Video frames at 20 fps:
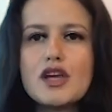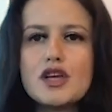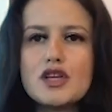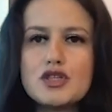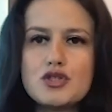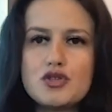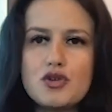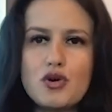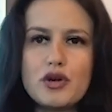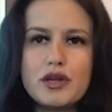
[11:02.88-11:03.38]

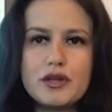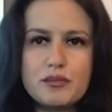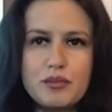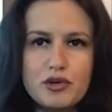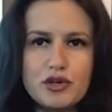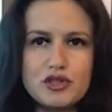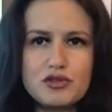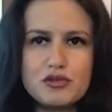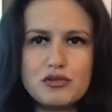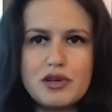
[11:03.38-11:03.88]
So in
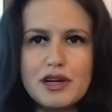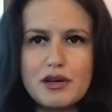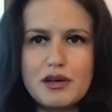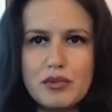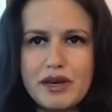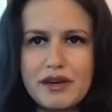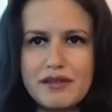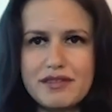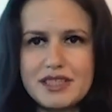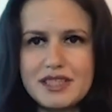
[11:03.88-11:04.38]
Portugal, we
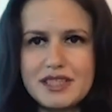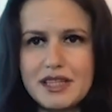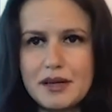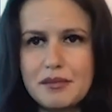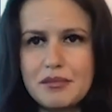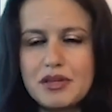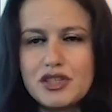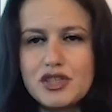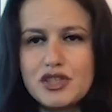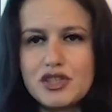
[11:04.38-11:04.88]
have
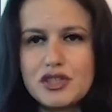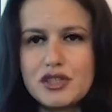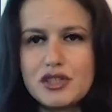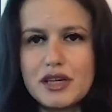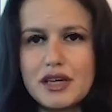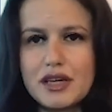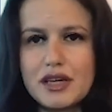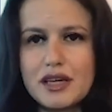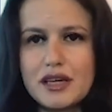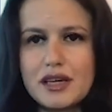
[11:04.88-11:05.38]
established,
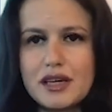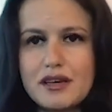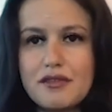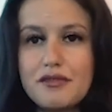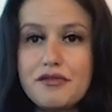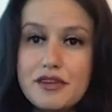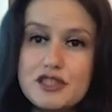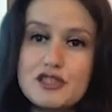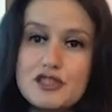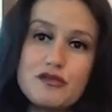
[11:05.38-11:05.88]

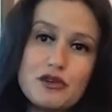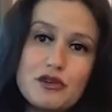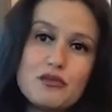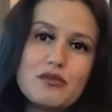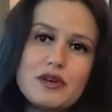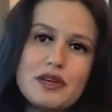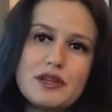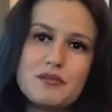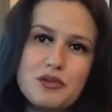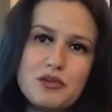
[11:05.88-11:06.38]
first of all,
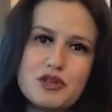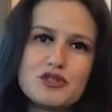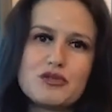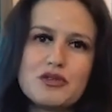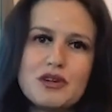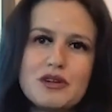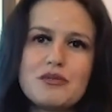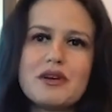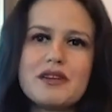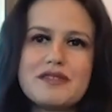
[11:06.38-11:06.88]
in
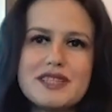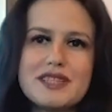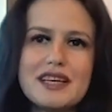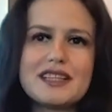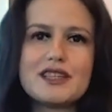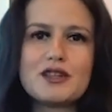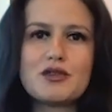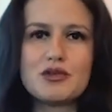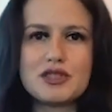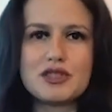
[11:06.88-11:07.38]
Portugal, we have
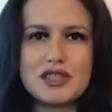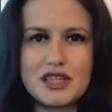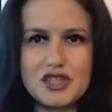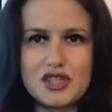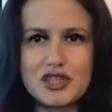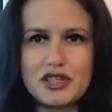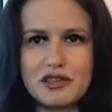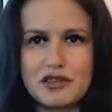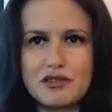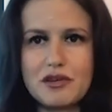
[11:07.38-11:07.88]
signed a
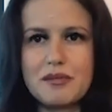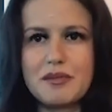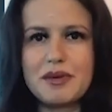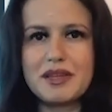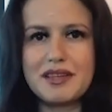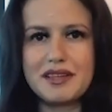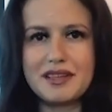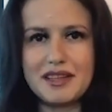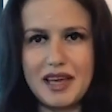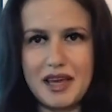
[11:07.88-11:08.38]
concession agreement
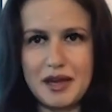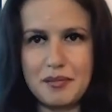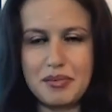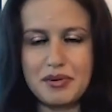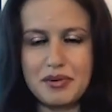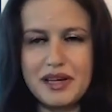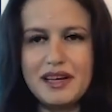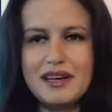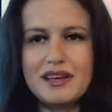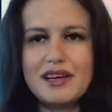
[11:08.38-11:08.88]
in
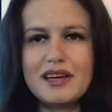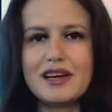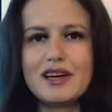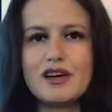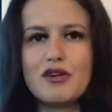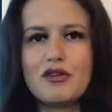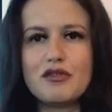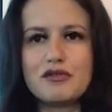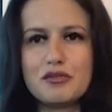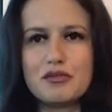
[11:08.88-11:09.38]
April
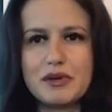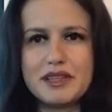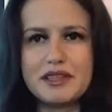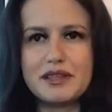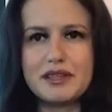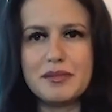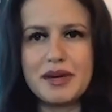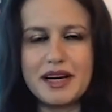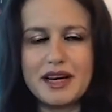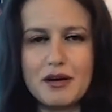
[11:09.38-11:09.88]
of 20
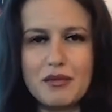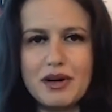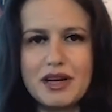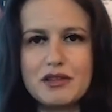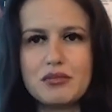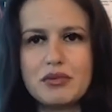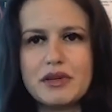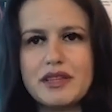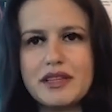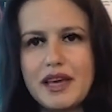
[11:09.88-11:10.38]
megawatt
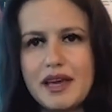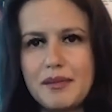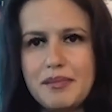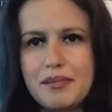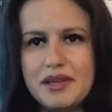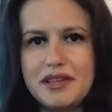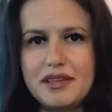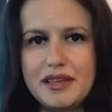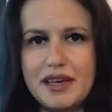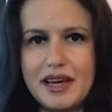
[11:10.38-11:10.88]
with
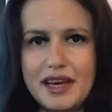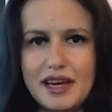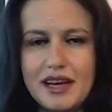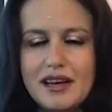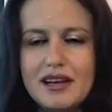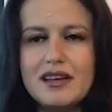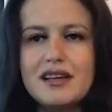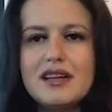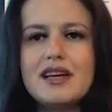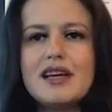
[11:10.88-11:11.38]
APDL,
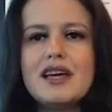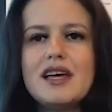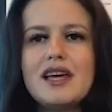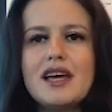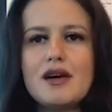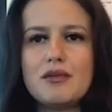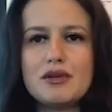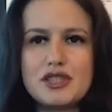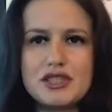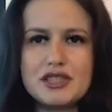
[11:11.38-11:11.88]

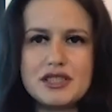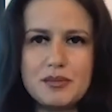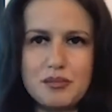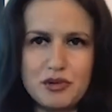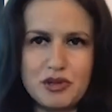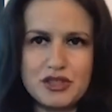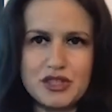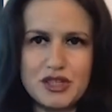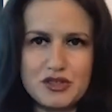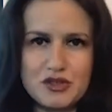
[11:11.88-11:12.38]
which is the
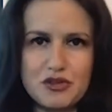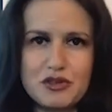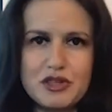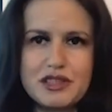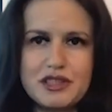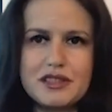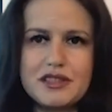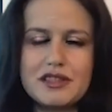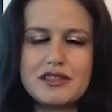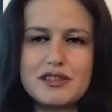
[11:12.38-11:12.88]
port
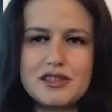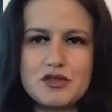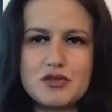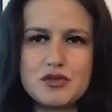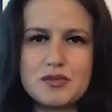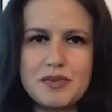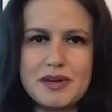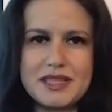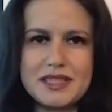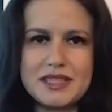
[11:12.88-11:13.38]
authority that is
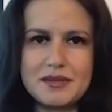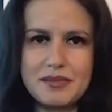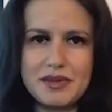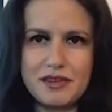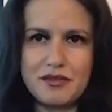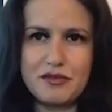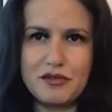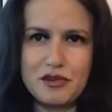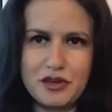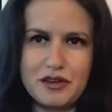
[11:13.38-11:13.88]
responsible
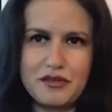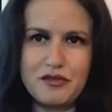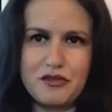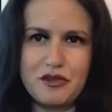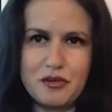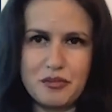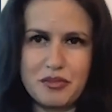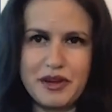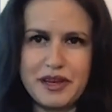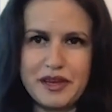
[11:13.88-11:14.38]
for the
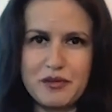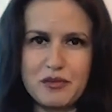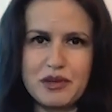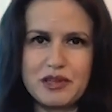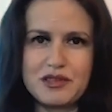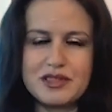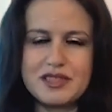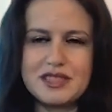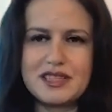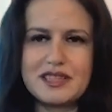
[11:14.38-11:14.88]
4
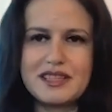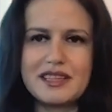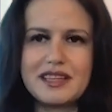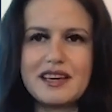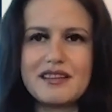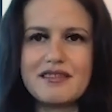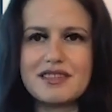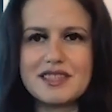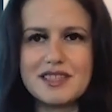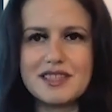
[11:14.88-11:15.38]
breakwaters that they
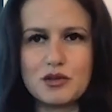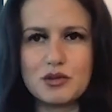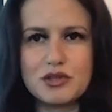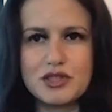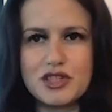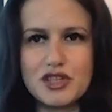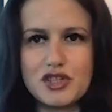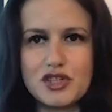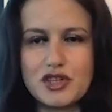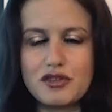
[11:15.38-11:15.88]
gave us the
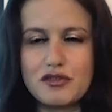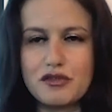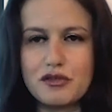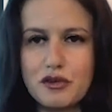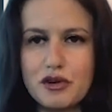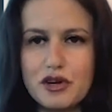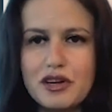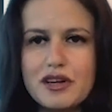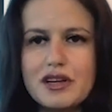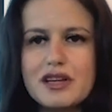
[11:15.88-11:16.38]
concession
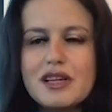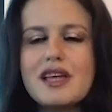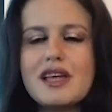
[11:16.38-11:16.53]
for.